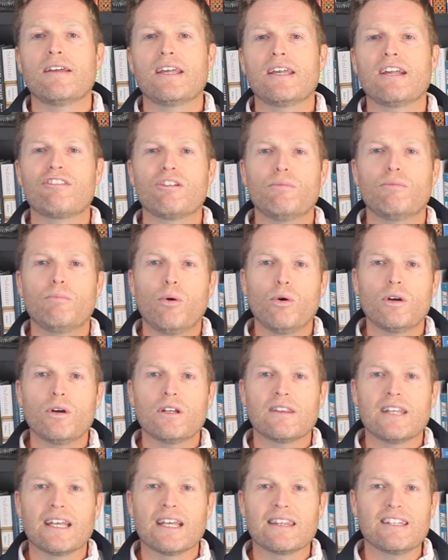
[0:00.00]
It's
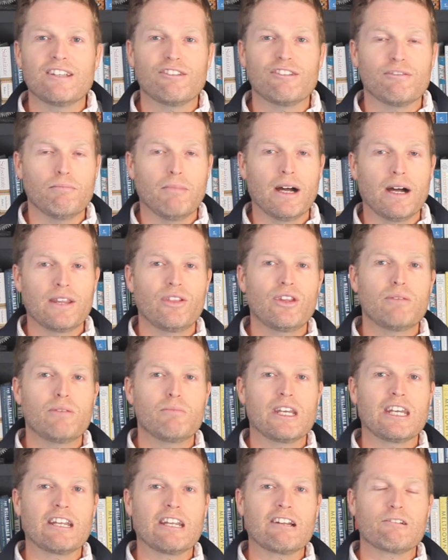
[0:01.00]
important that these monthly
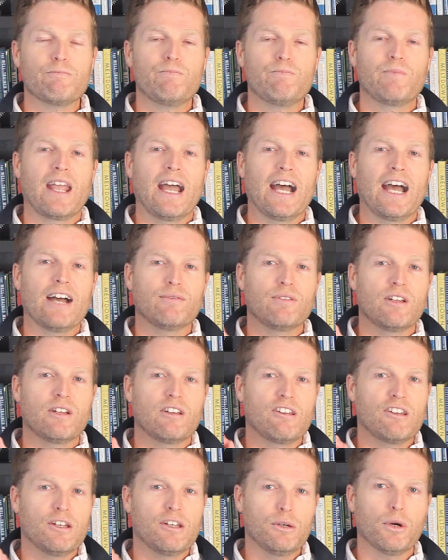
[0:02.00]
meetings have
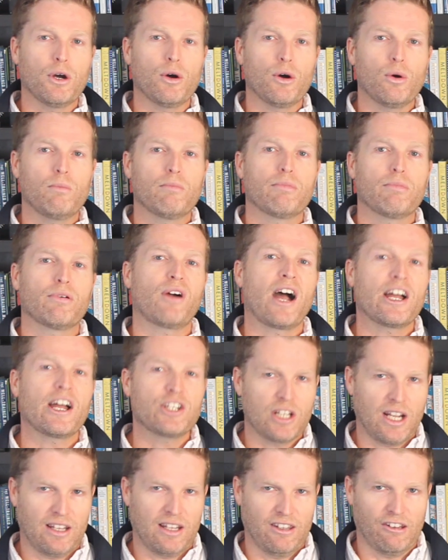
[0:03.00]
0
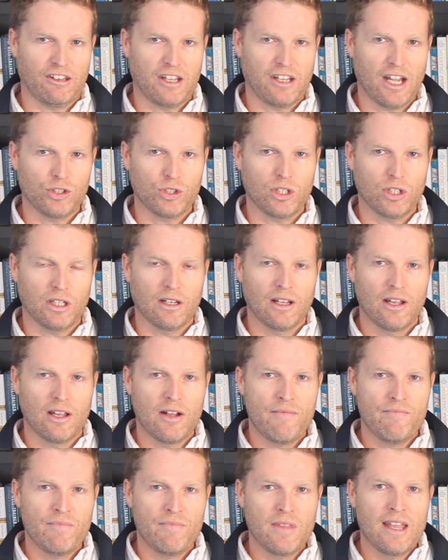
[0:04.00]
project discussion.
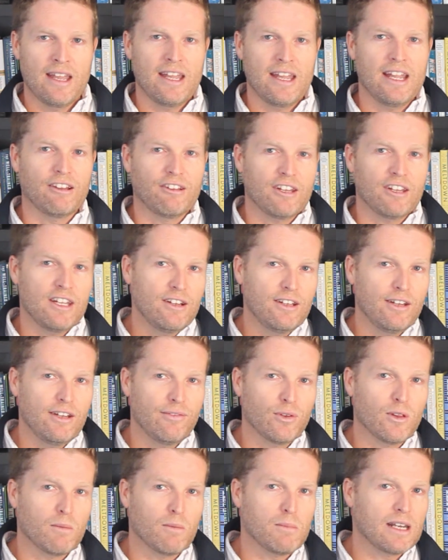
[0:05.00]
It's easy
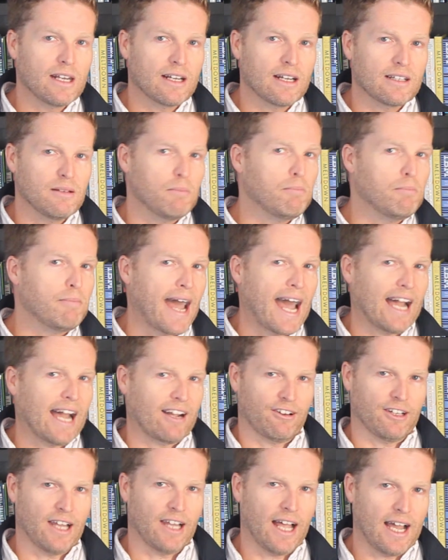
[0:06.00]
for the meeting to
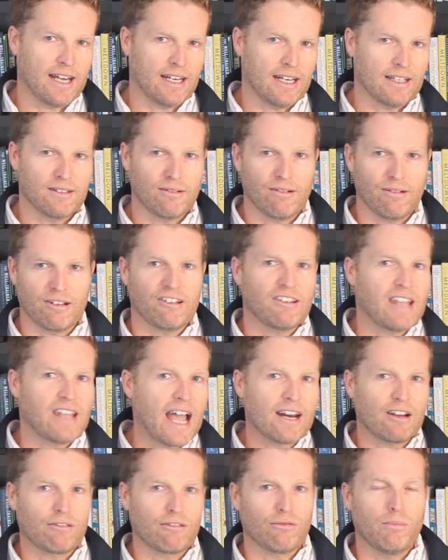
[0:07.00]
backslide into a
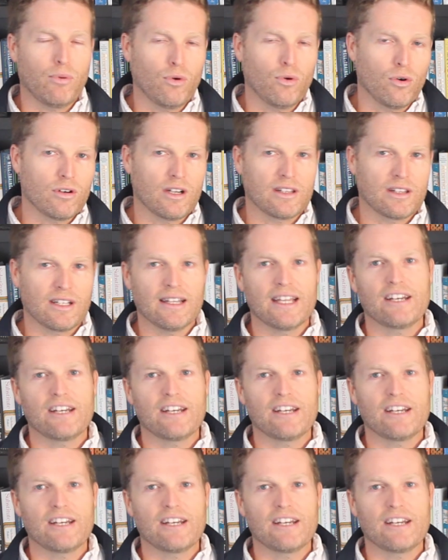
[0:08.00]
status report on the